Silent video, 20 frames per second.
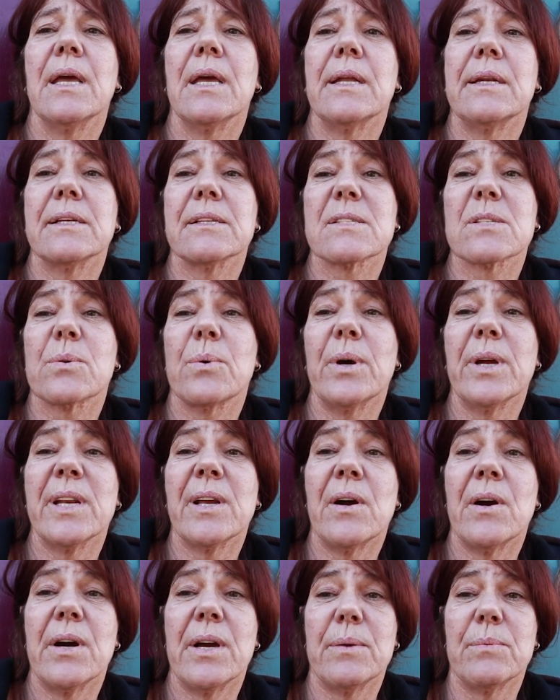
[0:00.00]
And it's quite
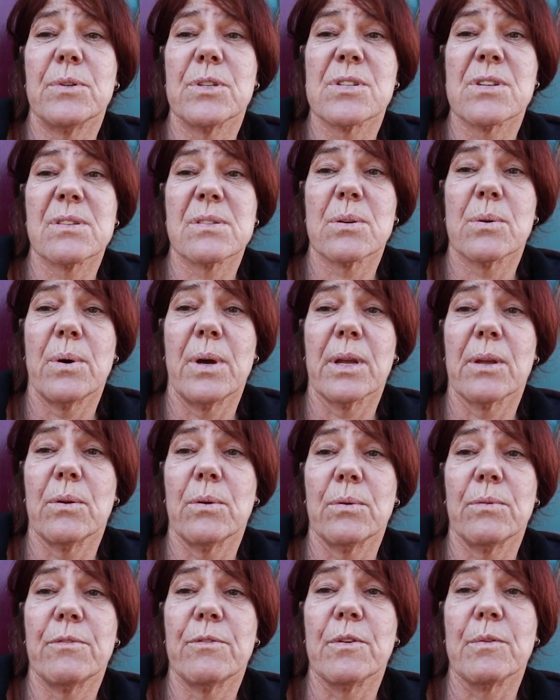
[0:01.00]
high, which is quite
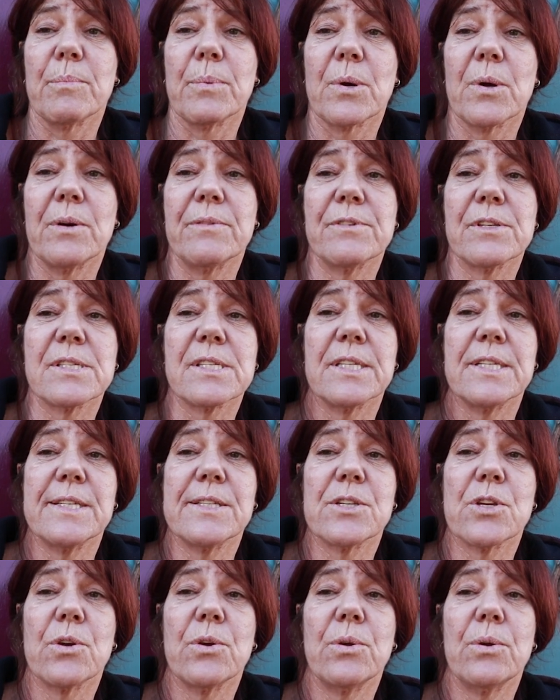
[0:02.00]
good for privacy
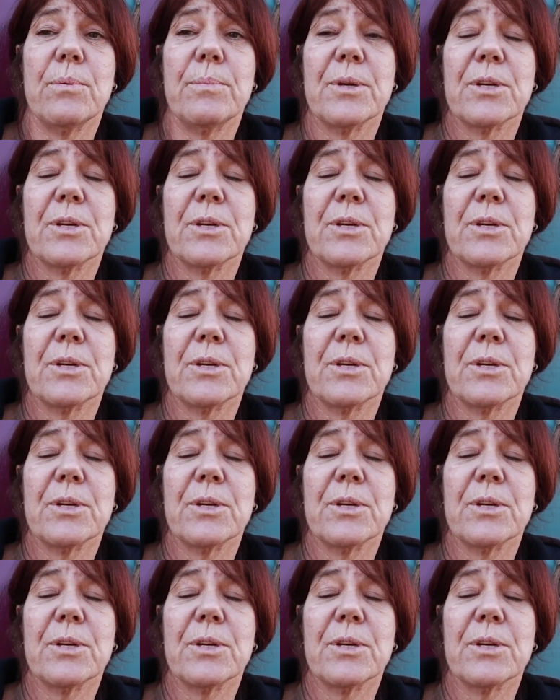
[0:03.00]
too,